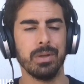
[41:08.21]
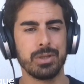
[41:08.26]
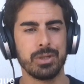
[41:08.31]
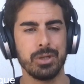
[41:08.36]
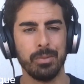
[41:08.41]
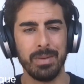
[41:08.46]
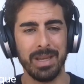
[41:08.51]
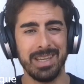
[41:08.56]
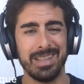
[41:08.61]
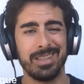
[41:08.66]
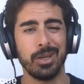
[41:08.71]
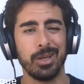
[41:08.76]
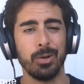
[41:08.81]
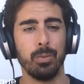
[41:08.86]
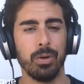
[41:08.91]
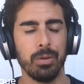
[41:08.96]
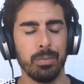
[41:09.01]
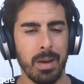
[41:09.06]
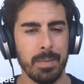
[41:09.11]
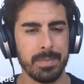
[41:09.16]
So make the
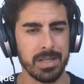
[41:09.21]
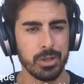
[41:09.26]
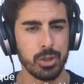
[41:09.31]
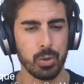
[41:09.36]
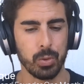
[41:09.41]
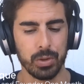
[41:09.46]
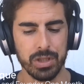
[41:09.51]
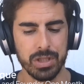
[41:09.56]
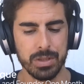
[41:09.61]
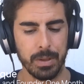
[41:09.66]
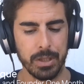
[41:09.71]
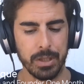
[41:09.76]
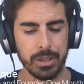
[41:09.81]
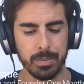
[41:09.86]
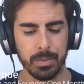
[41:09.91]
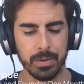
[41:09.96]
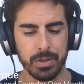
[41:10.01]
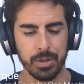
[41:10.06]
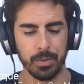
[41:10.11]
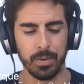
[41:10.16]
roadmaps as short as
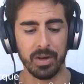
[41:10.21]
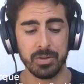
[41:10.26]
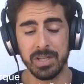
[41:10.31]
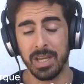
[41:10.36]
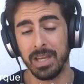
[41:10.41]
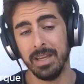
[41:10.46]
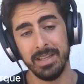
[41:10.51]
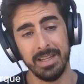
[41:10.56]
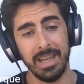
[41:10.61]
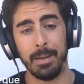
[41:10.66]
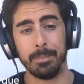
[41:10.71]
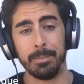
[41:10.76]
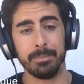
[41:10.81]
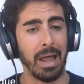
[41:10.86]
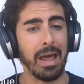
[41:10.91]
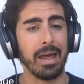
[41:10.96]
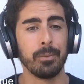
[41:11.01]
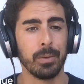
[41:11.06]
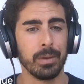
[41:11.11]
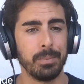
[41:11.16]
possible. So I'd say, yeah,
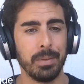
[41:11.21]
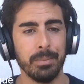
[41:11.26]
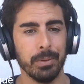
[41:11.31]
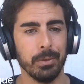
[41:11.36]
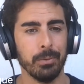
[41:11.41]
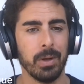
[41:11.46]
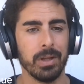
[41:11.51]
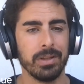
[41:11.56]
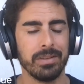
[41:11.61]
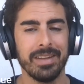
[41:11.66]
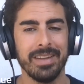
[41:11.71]
plan what people want.